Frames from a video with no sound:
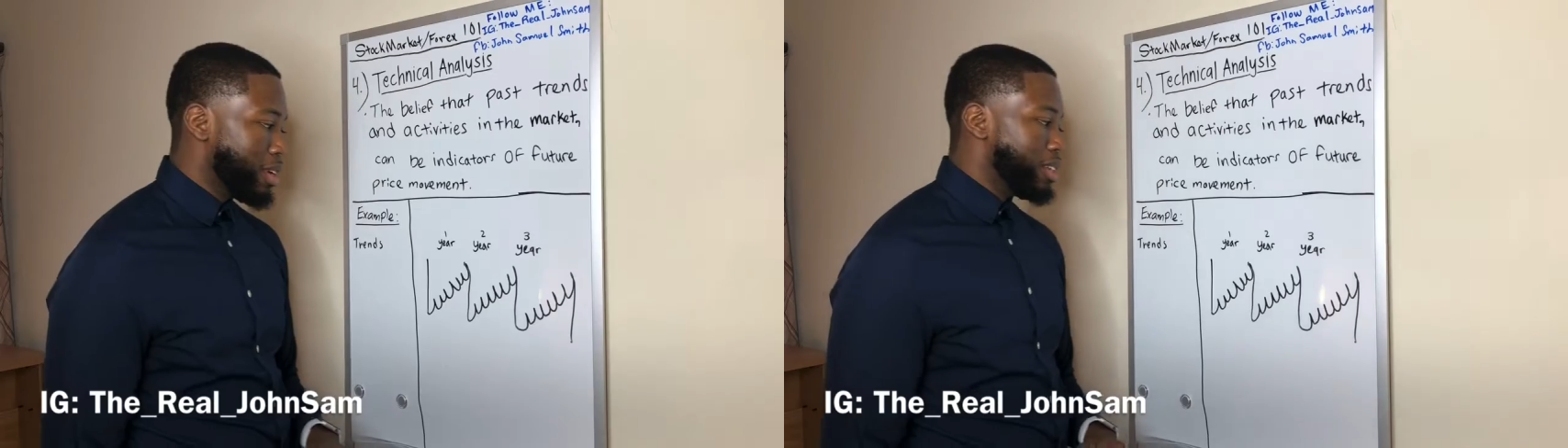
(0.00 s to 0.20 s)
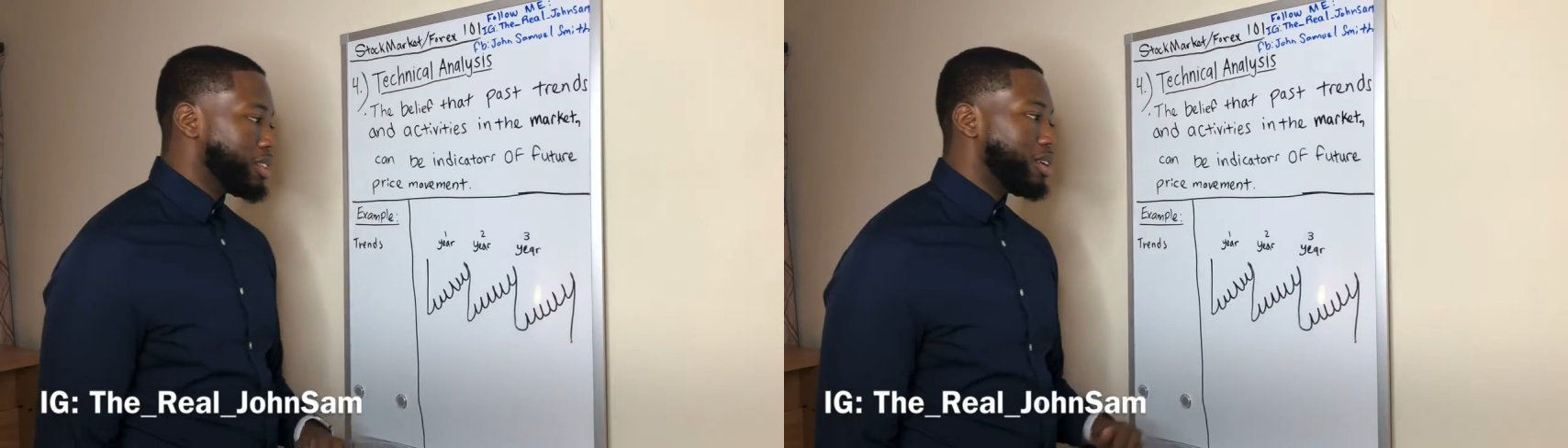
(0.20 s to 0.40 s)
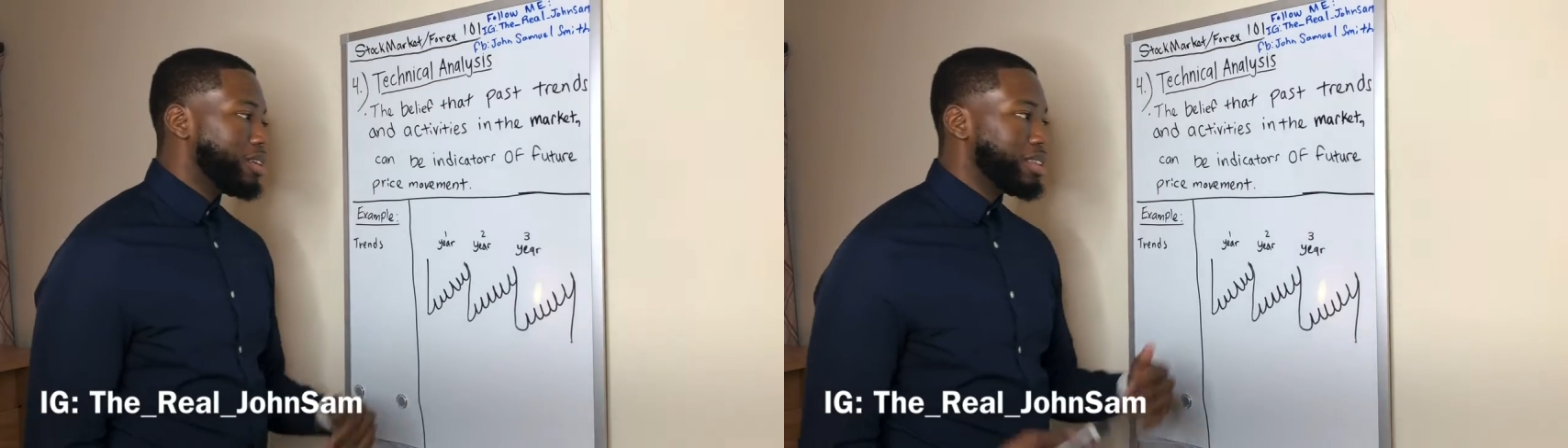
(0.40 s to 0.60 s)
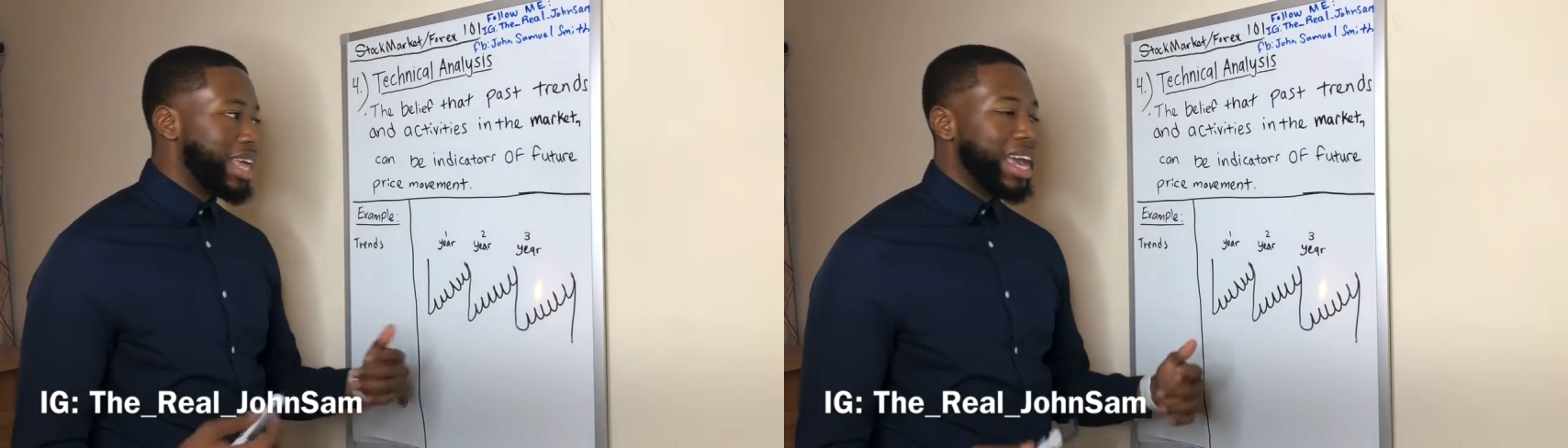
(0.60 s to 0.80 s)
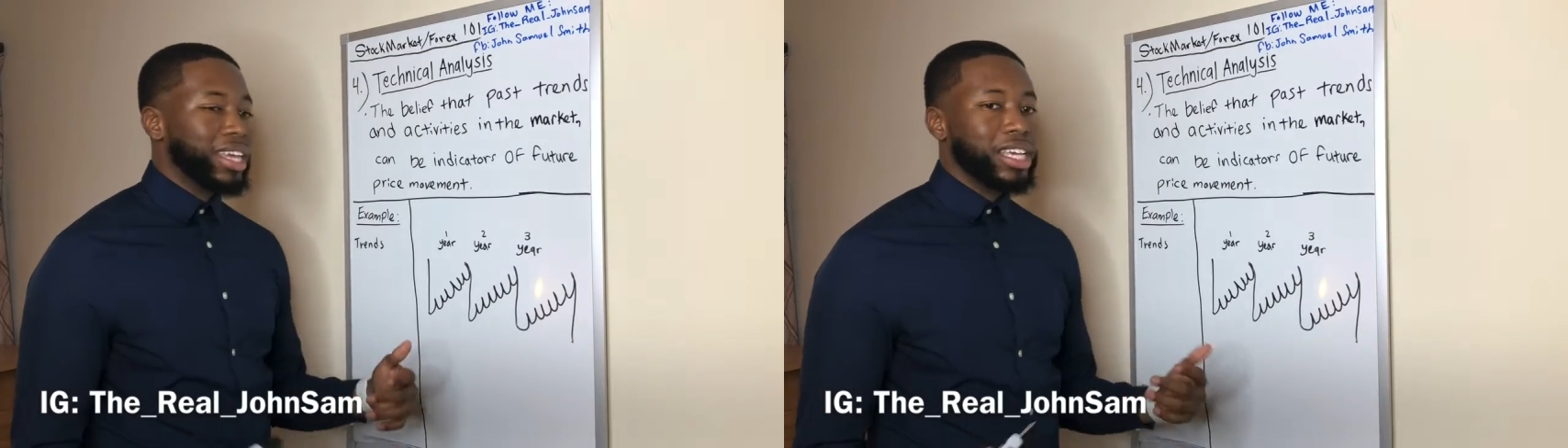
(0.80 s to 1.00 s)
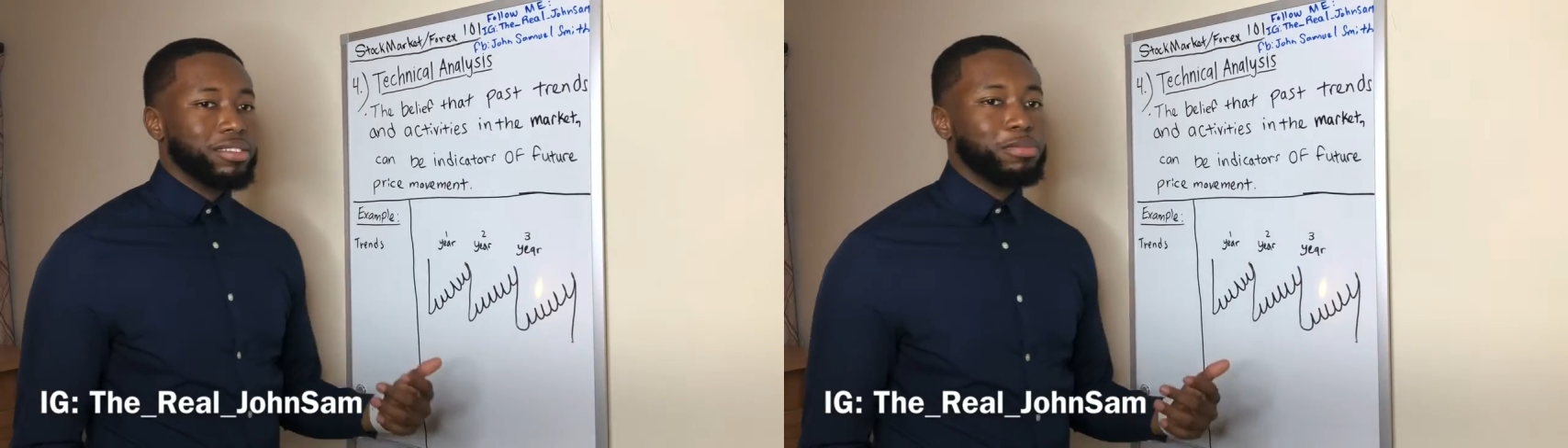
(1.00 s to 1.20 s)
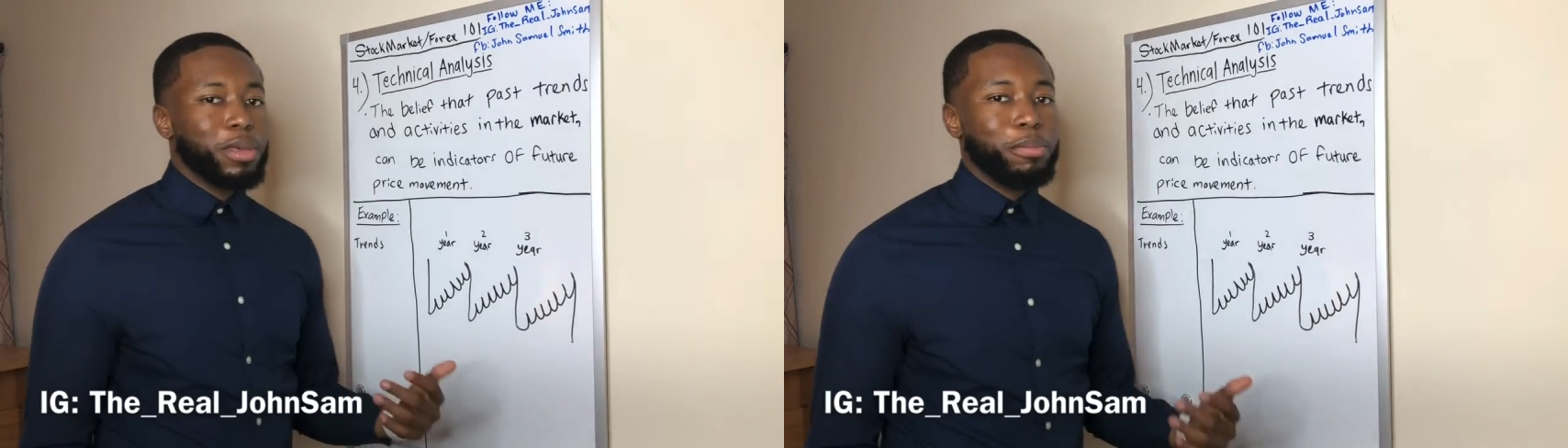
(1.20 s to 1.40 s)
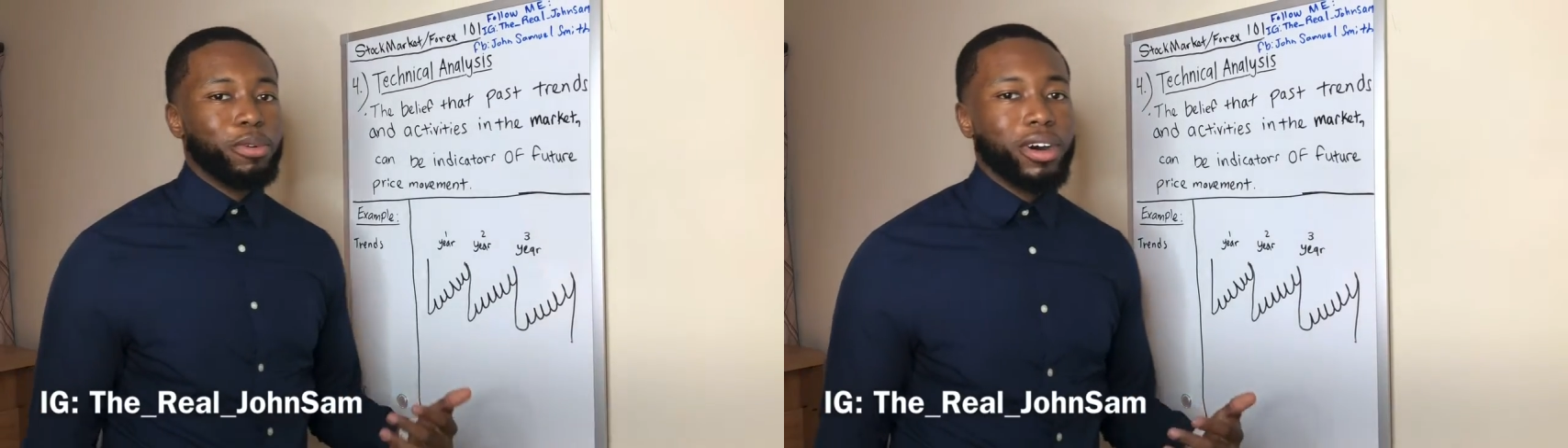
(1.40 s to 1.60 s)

So that gives people